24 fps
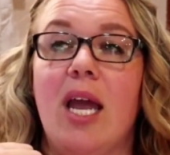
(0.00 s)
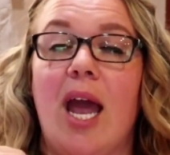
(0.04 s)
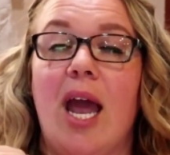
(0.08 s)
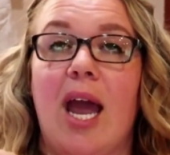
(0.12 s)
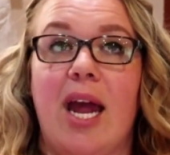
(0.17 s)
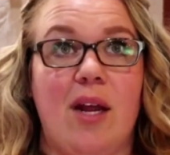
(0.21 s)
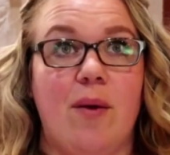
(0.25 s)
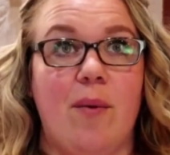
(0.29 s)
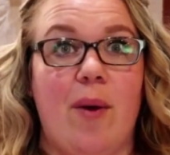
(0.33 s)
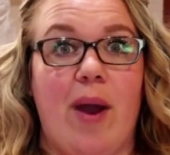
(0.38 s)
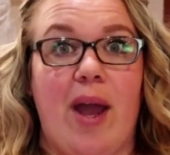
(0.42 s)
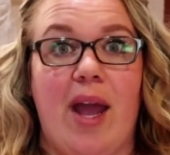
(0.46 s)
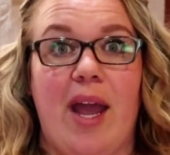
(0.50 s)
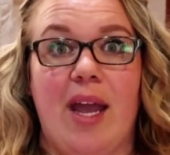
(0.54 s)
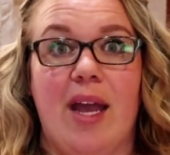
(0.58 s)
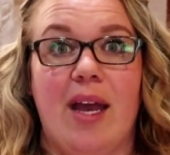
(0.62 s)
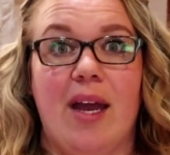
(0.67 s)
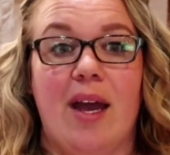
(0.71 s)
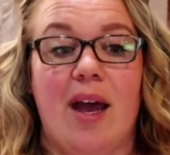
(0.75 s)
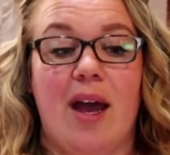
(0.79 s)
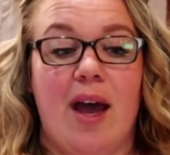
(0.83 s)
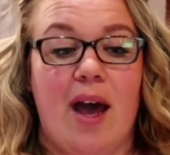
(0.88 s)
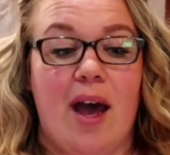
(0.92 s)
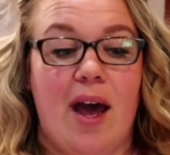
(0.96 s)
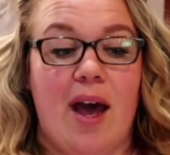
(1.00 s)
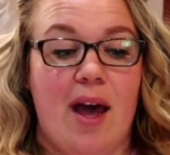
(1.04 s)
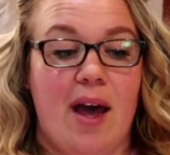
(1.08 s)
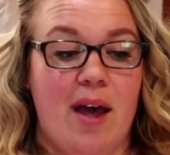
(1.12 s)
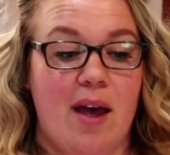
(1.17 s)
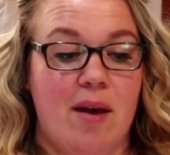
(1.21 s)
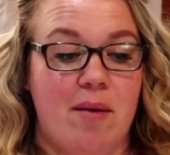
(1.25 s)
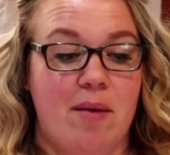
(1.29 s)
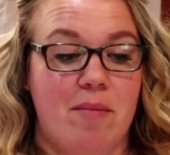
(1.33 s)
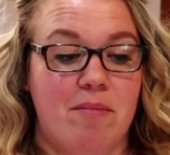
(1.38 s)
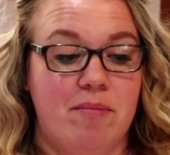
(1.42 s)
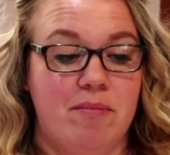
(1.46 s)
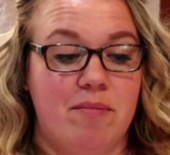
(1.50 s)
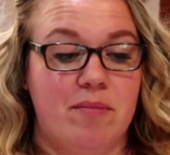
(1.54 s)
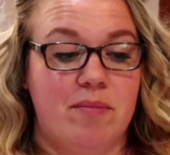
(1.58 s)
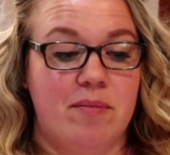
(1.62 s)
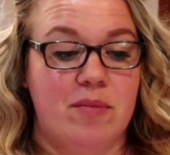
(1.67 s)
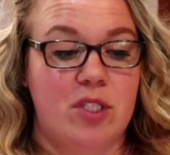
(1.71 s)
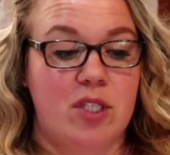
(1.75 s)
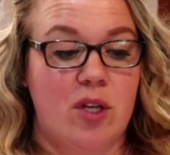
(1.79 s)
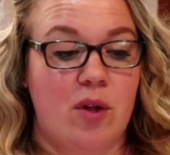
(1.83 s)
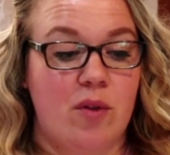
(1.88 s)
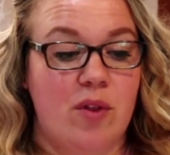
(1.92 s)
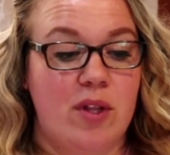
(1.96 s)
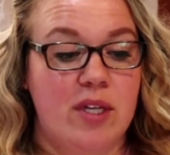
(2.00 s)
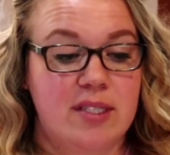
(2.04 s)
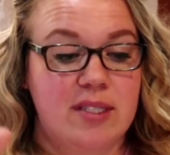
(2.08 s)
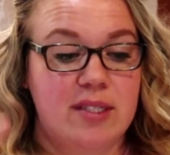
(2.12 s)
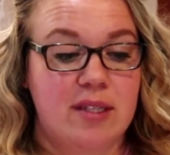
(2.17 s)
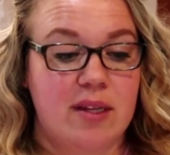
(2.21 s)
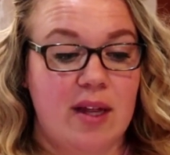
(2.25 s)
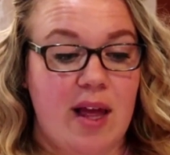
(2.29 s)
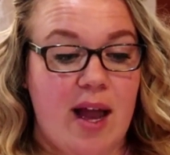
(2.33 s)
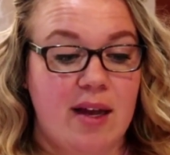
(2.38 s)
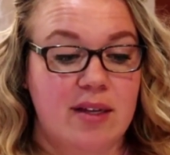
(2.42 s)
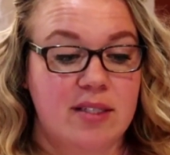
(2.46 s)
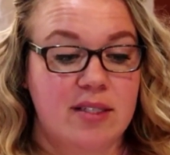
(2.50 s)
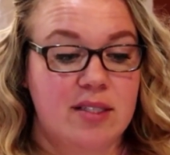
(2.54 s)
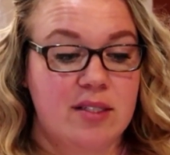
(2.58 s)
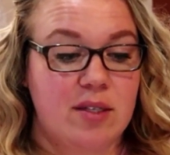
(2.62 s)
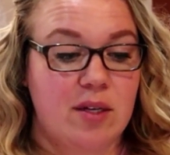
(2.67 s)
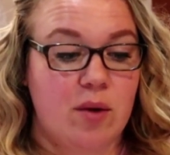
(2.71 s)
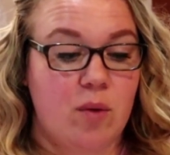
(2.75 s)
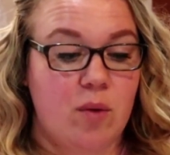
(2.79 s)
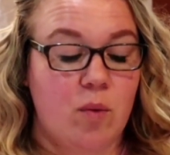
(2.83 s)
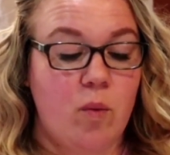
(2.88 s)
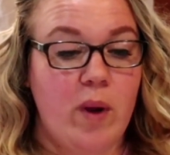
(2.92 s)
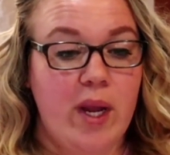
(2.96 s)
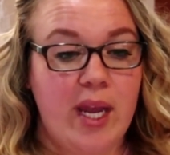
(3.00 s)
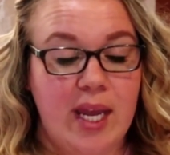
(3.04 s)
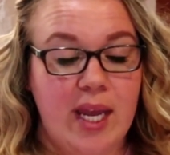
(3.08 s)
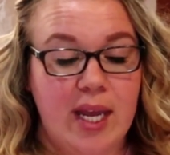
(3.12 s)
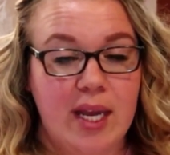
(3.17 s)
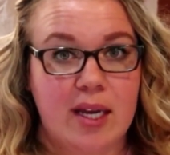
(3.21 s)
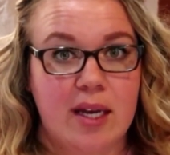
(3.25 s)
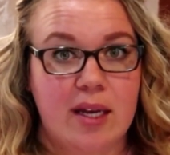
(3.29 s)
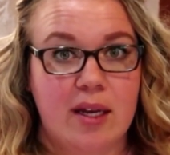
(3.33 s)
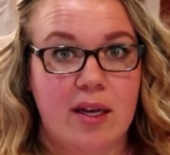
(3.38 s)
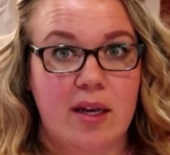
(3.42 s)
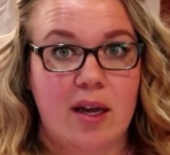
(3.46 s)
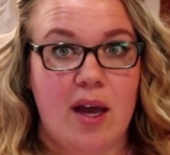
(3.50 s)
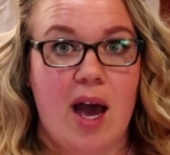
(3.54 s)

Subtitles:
Anyway, so this last week